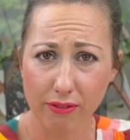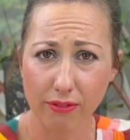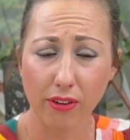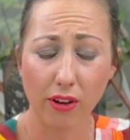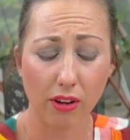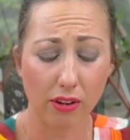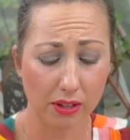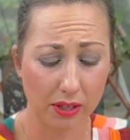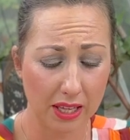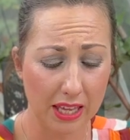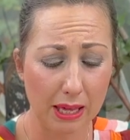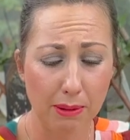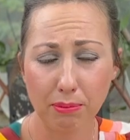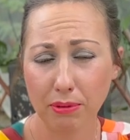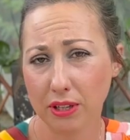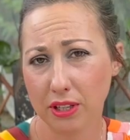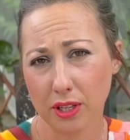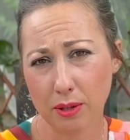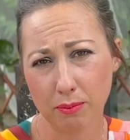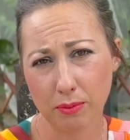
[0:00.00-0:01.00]
for
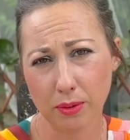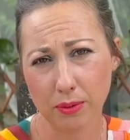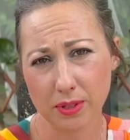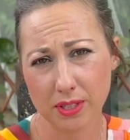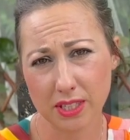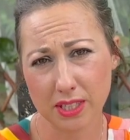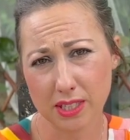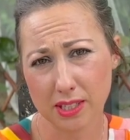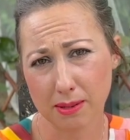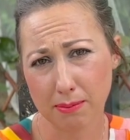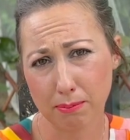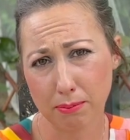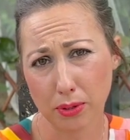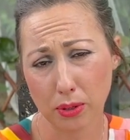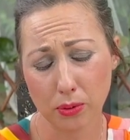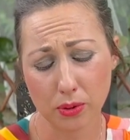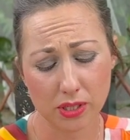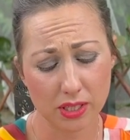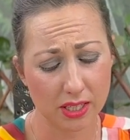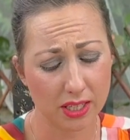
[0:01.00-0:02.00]
keeping your immune system
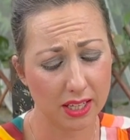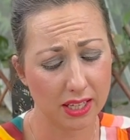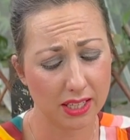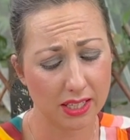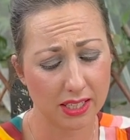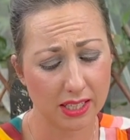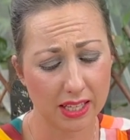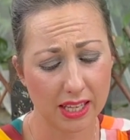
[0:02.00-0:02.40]
boosted,